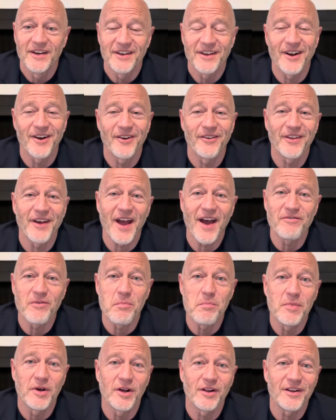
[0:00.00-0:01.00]
You know, they have a
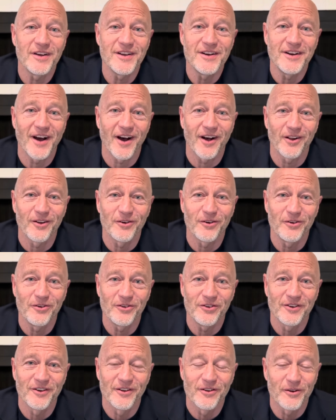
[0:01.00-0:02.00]
million
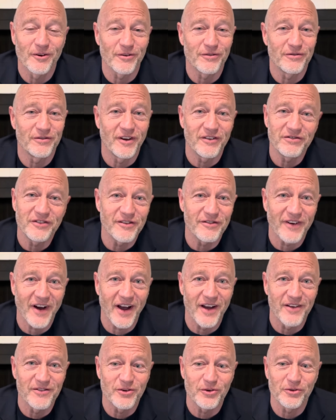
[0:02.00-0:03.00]
dollars, they're
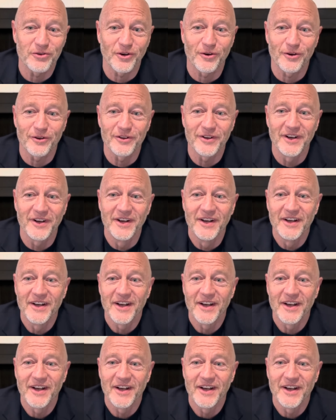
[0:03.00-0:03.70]
55 years old,